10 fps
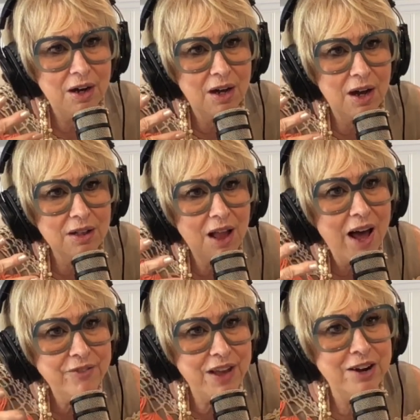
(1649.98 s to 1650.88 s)
a
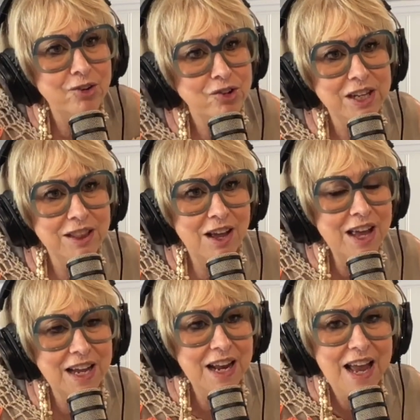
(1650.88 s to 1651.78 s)
lot of energy and
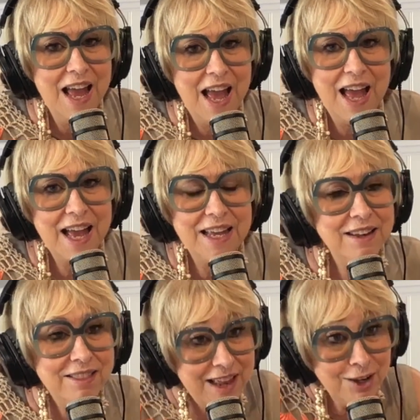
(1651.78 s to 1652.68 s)
light.
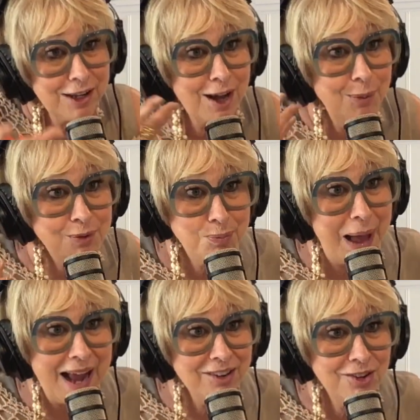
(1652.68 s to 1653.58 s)
And then it comes
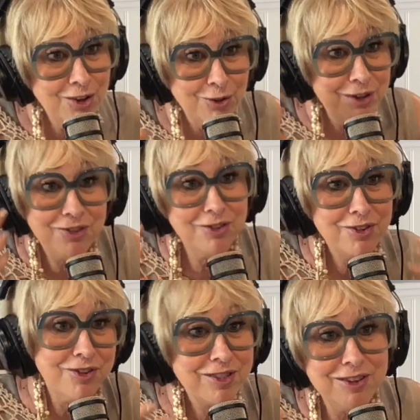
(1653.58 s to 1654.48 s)
back to you. It's
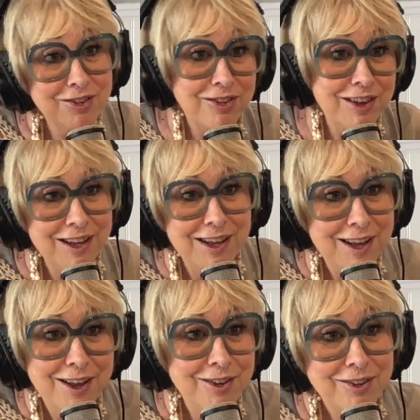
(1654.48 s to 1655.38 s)
just this
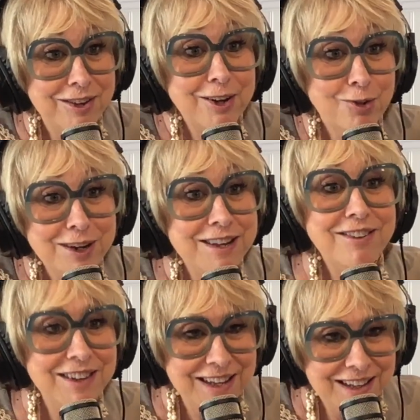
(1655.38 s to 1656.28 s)

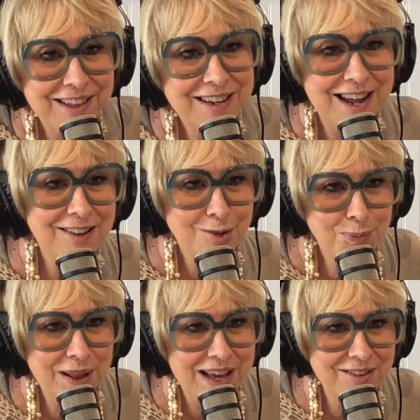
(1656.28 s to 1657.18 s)
synchronicity that takes
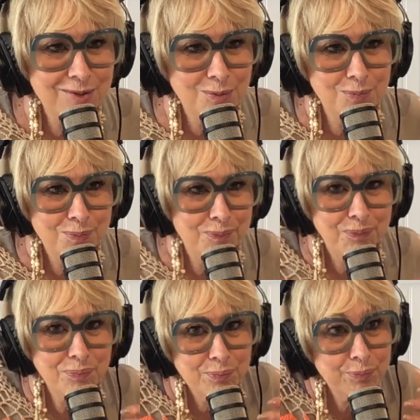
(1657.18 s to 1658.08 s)
place
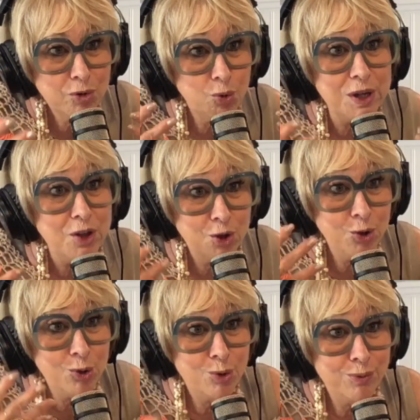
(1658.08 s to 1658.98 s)
between
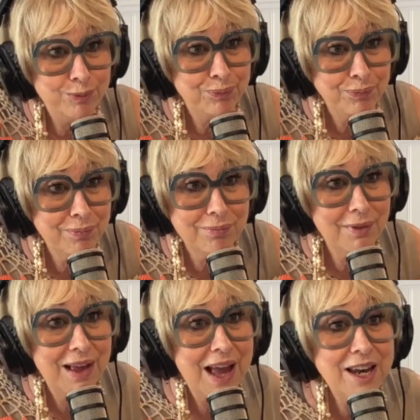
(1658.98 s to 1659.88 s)
you
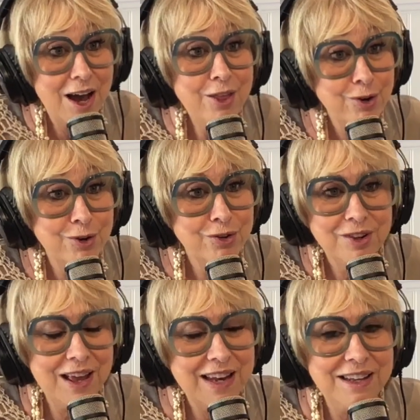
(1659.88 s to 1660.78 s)
and others.
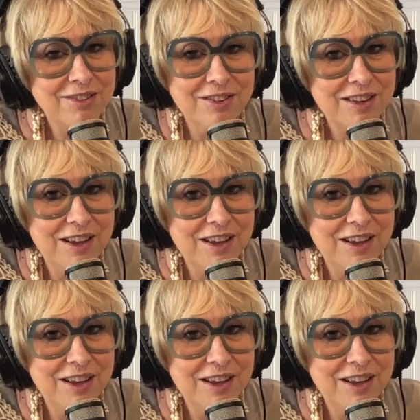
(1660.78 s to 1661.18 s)
And it's